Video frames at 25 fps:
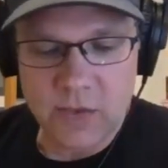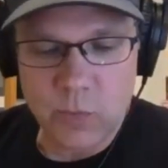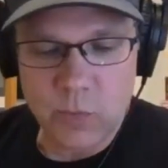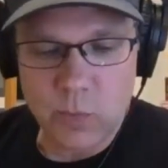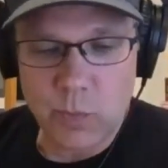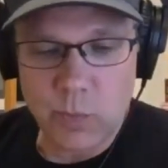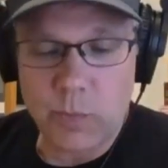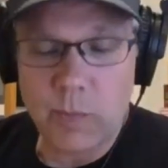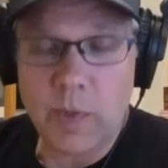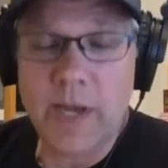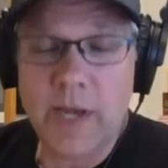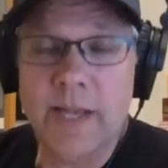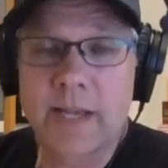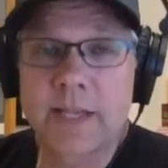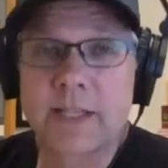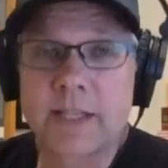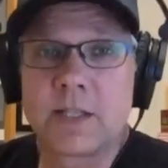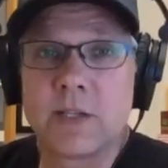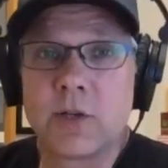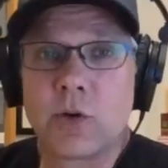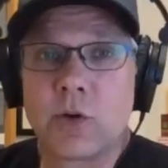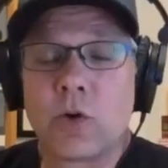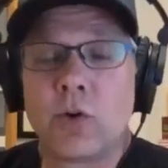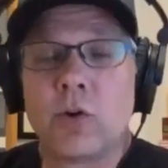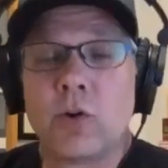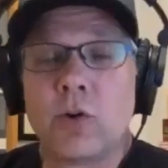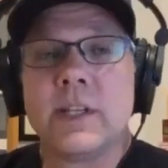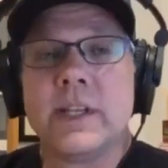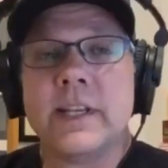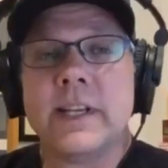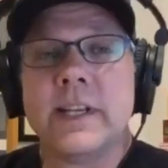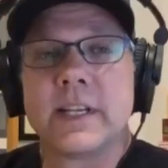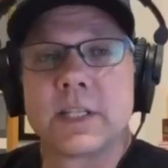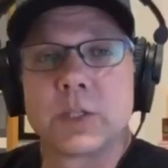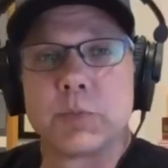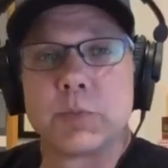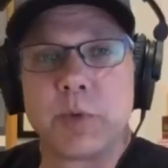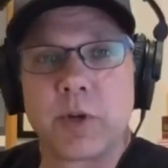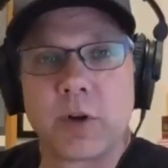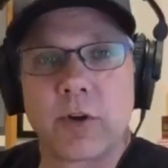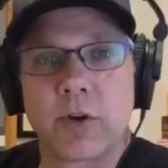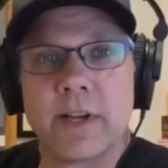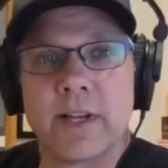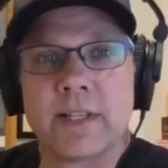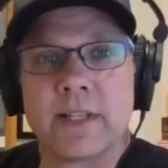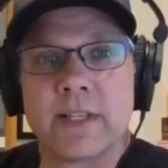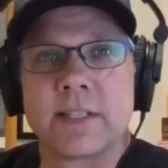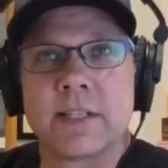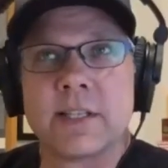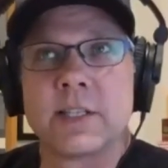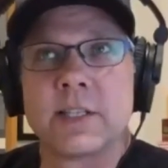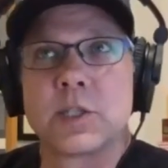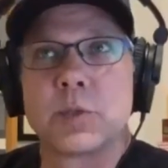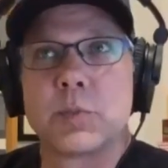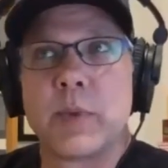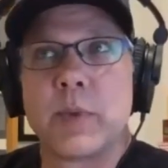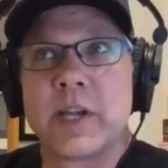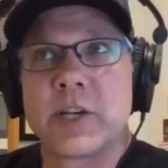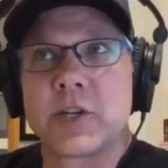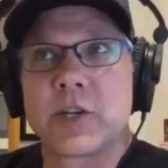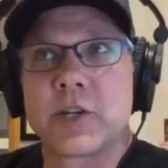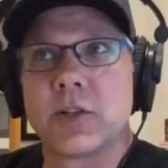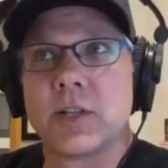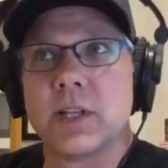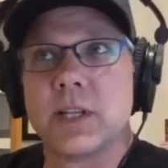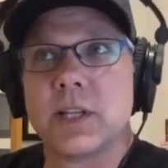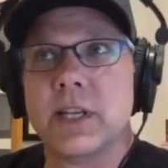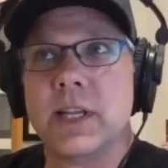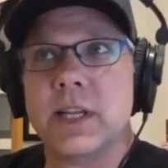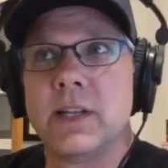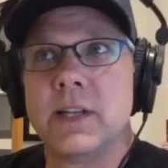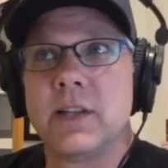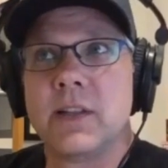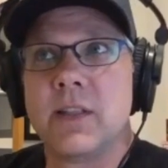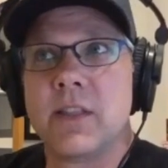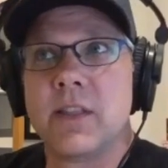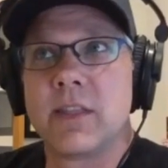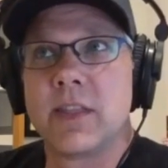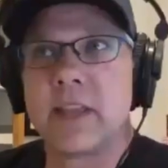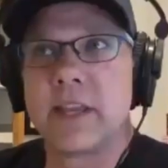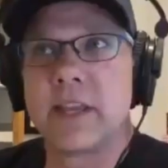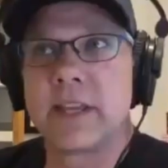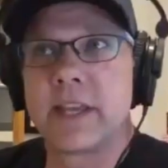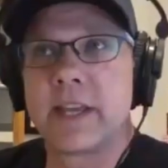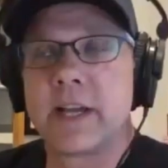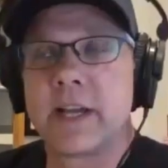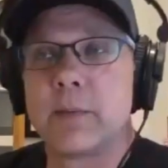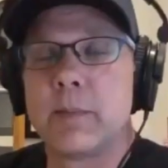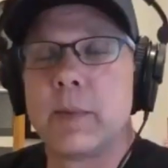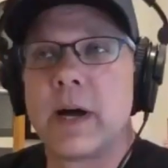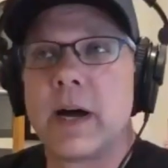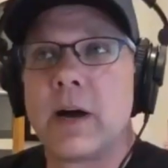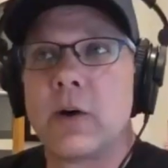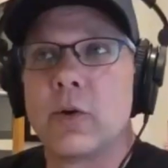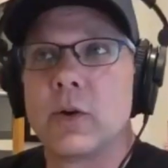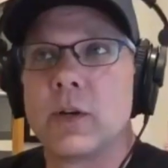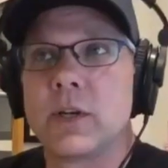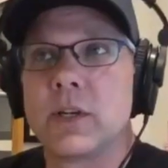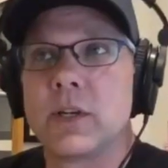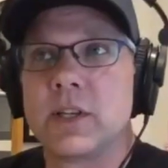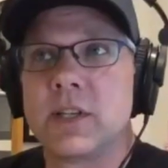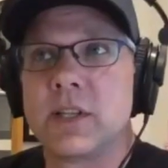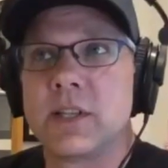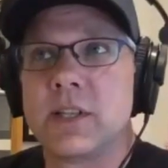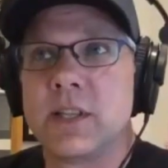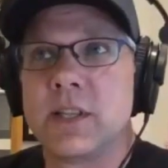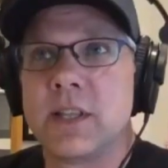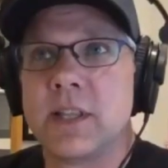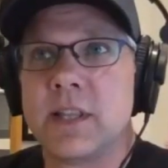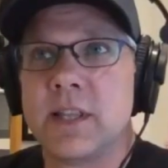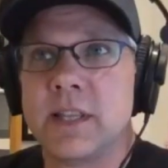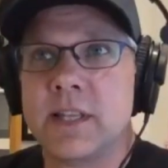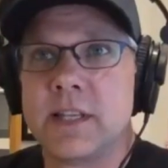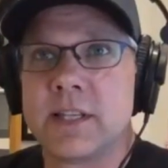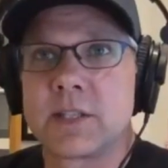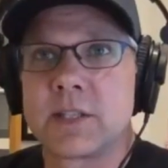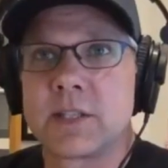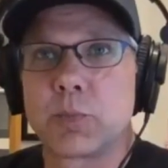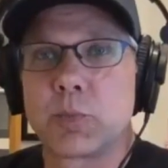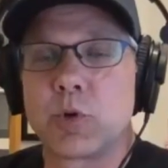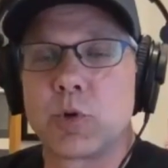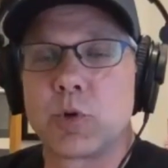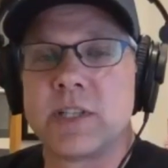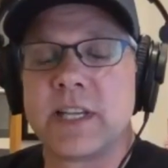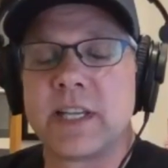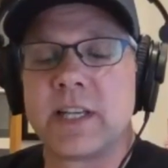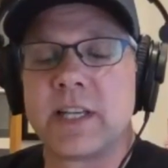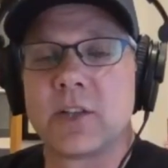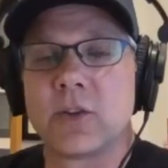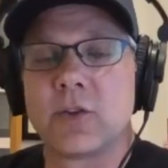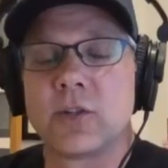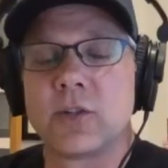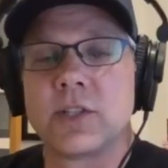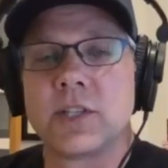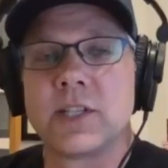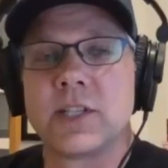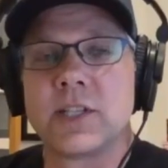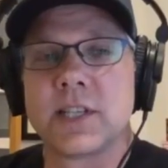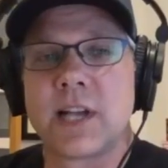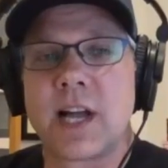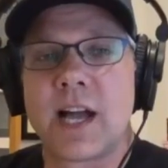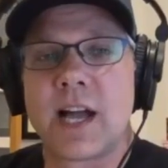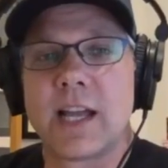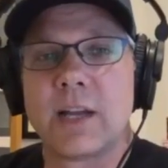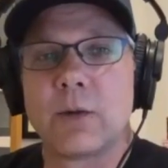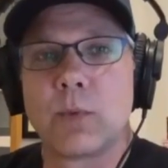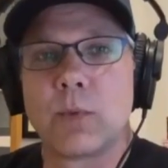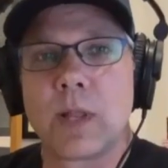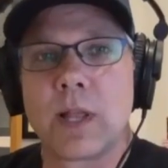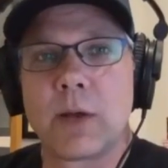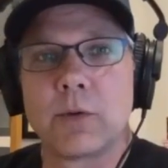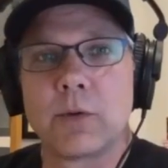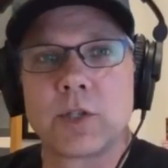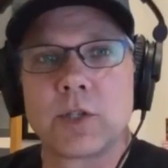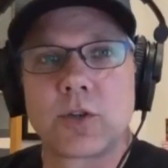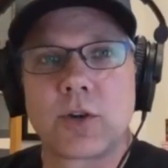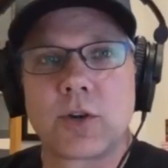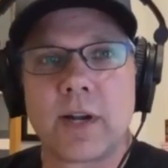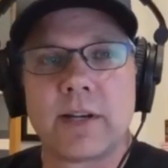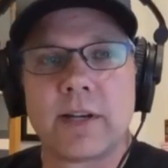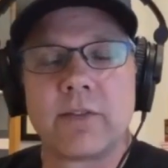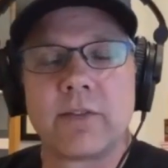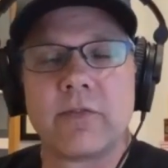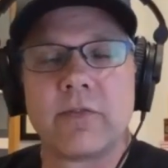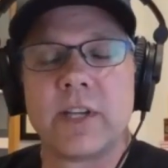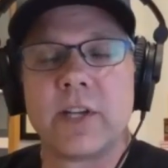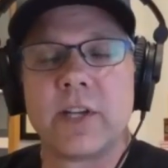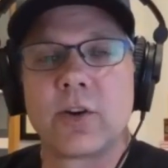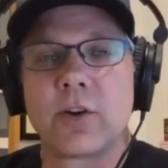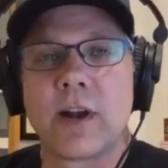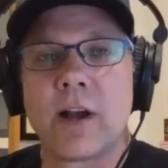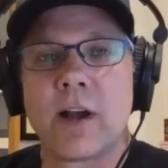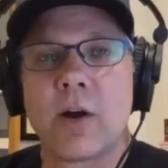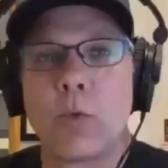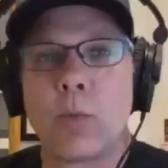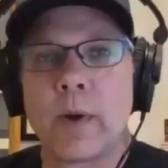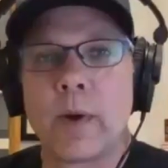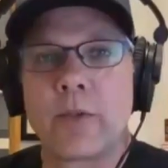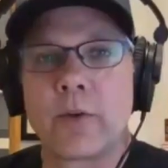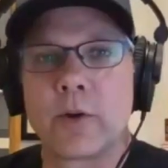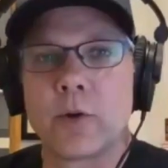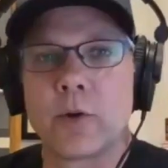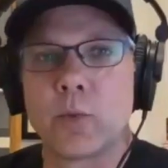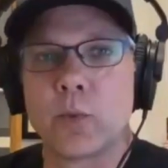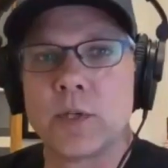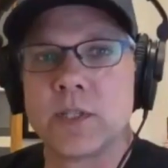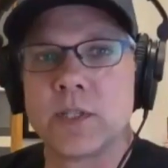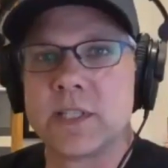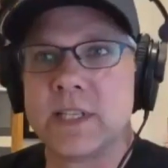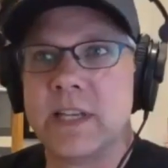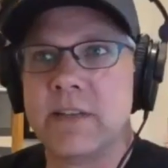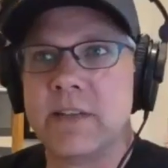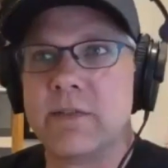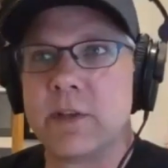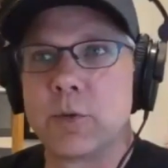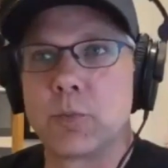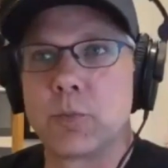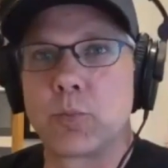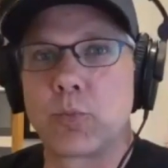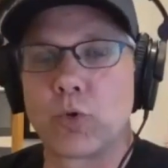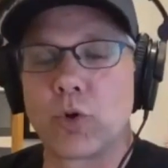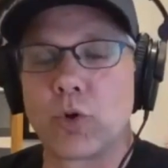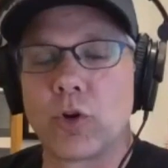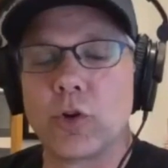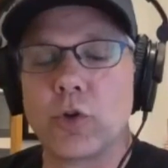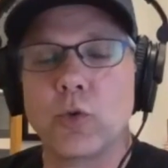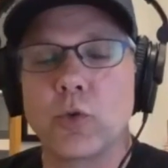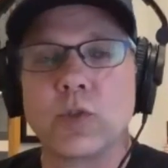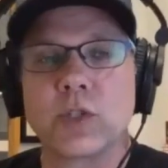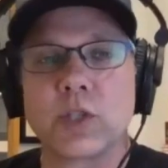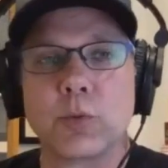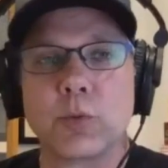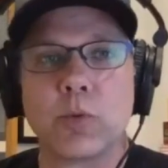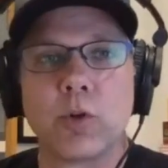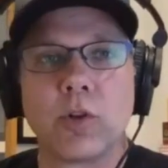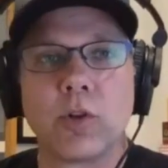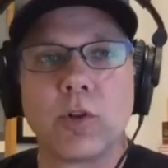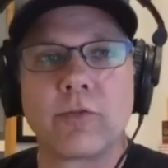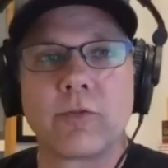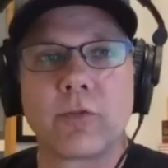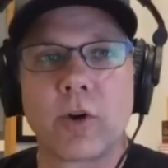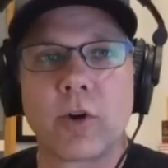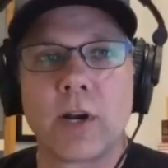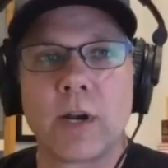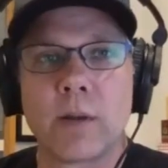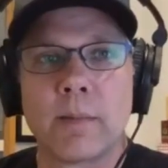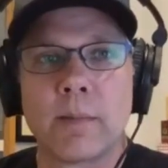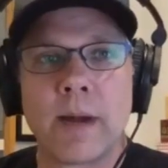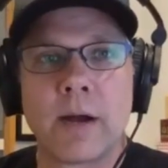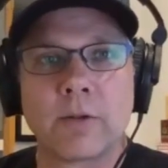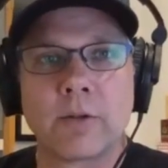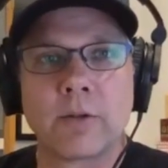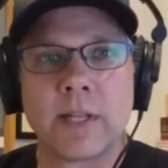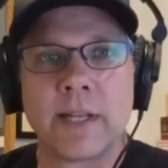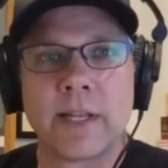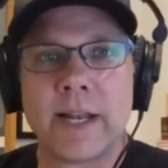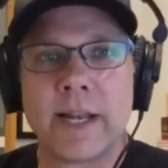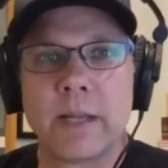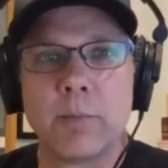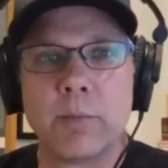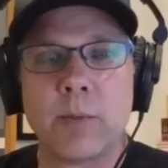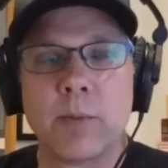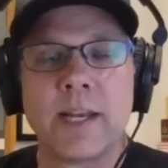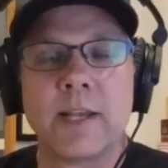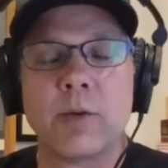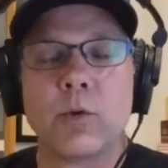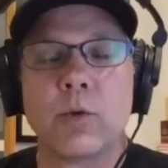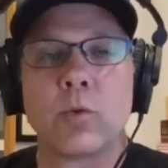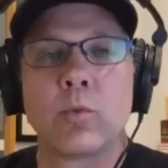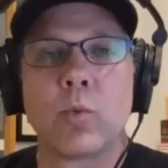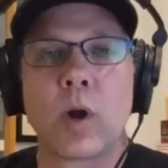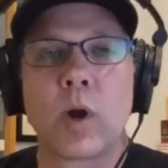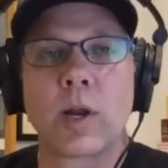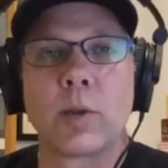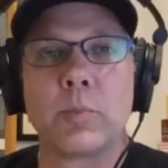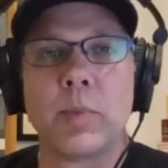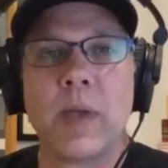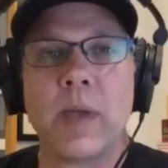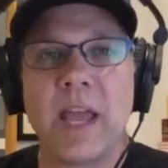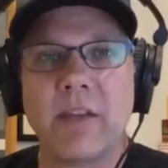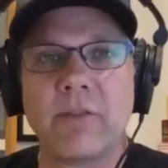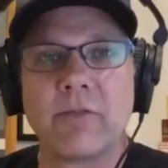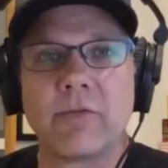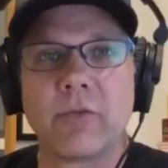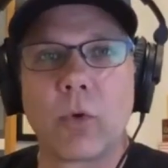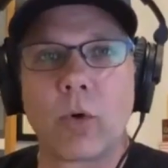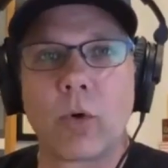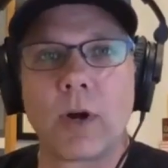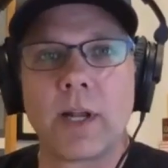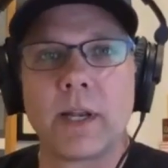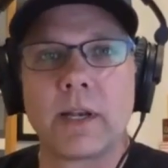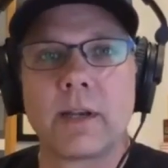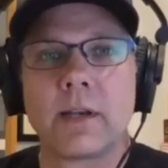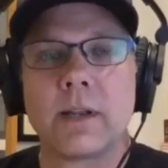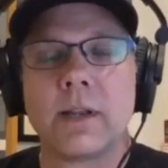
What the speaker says: my early experience, especially thinking about this particular design, while I was trying to figure out whether it was even producible for an amount that anybody would want to pay for it.